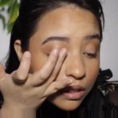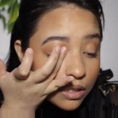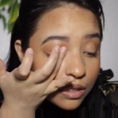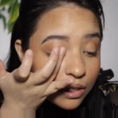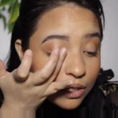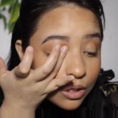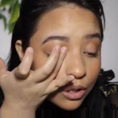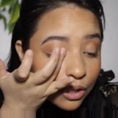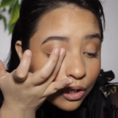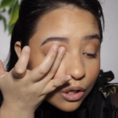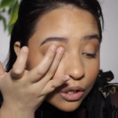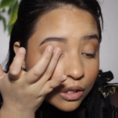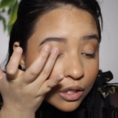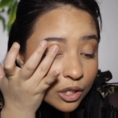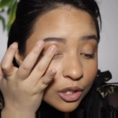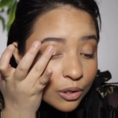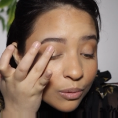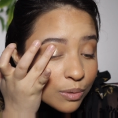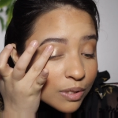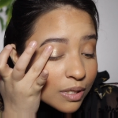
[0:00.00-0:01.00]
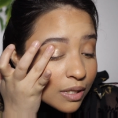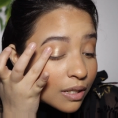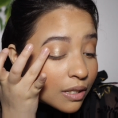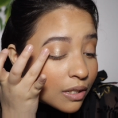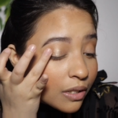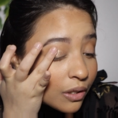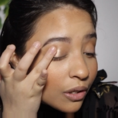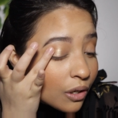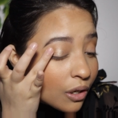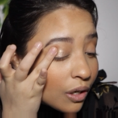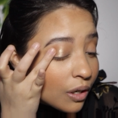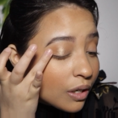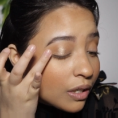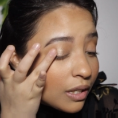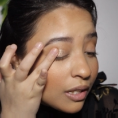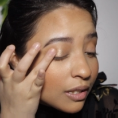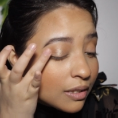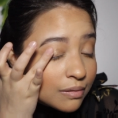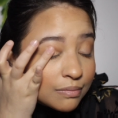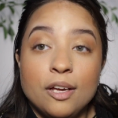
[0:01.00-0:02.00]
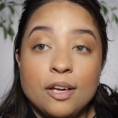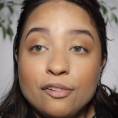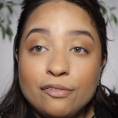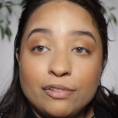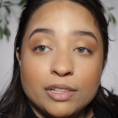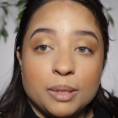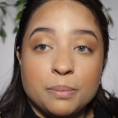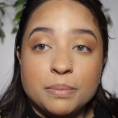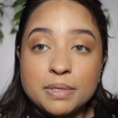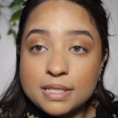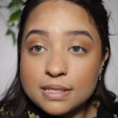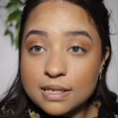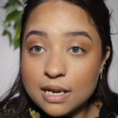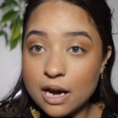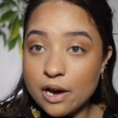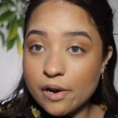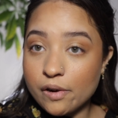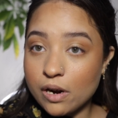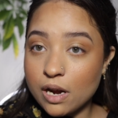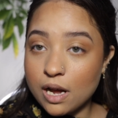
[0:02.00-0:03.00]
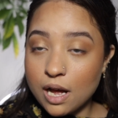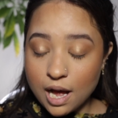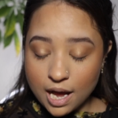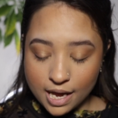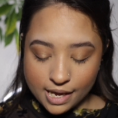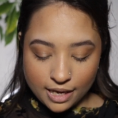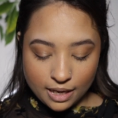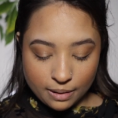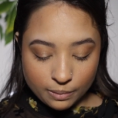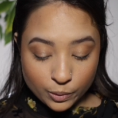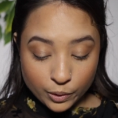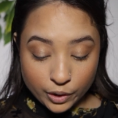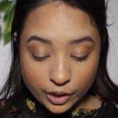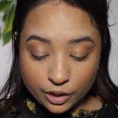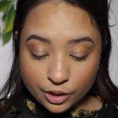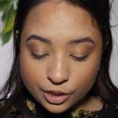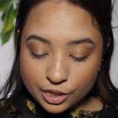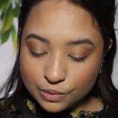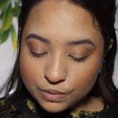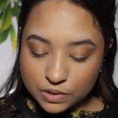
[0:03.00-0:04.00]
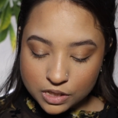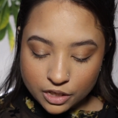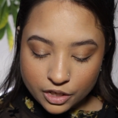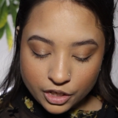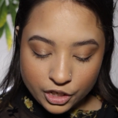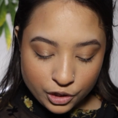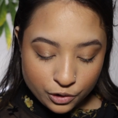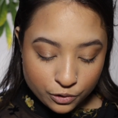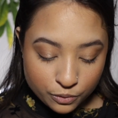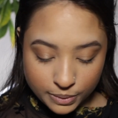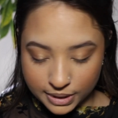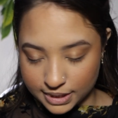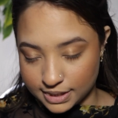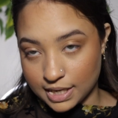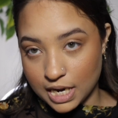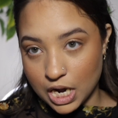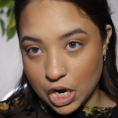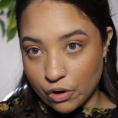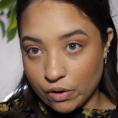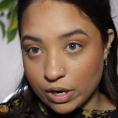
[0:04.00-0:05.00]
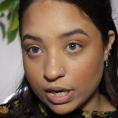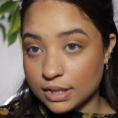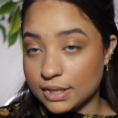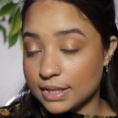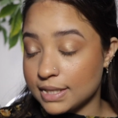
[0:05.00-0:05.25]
Not using a lot. For the mascara, I am going to use a new mascara.